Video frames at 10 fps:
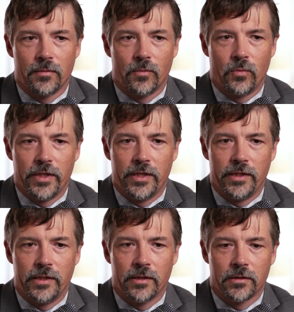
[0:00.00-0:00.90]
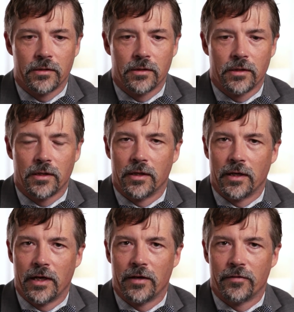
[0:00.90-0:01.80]
we
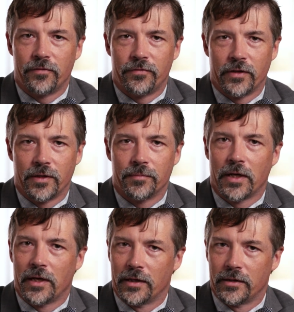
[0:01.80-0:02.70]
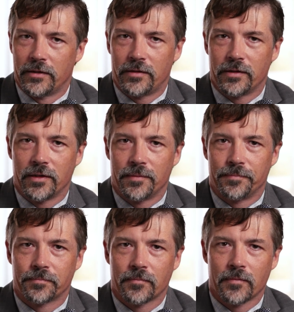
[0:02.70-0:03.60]
have had
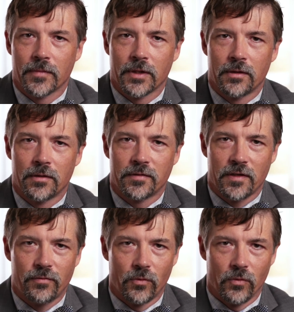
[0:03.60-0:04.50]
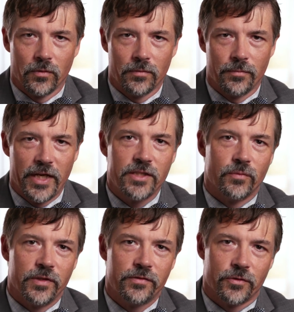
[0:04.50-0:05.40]
several
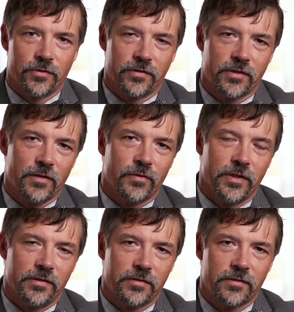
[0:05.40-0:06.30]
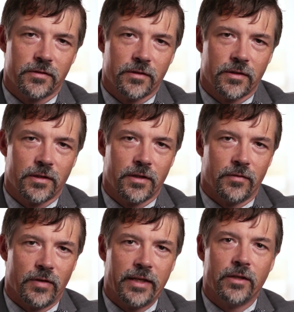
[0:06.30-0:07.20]
major research discoveries
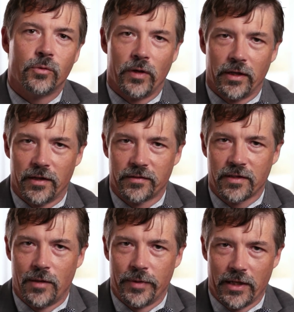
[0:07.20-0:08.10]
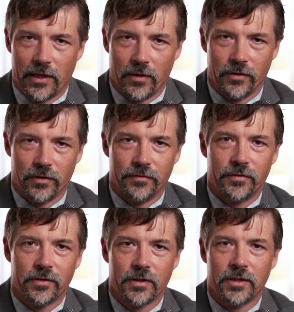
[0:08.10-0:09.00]
relating to ALS coming out of
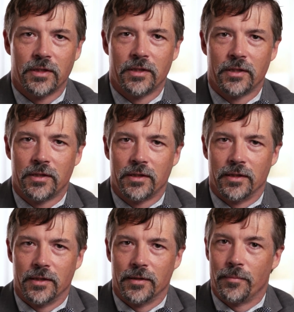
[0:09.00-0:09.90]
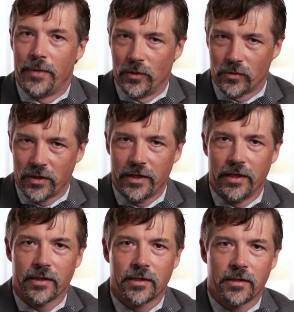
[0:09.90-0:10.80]
Mayo
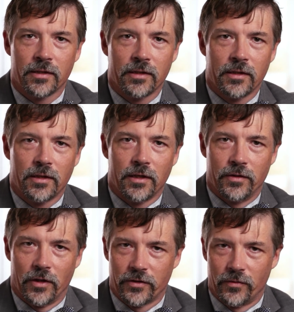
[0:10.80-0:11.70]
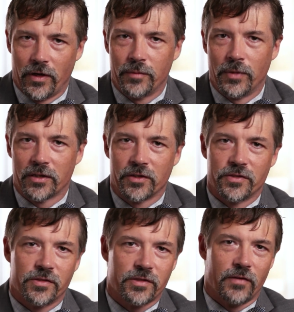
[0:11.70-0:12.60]
Clinic. Dr.
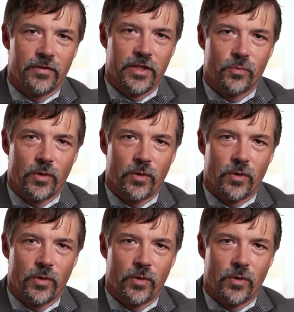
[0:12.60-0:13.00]
Rademacher's discovery in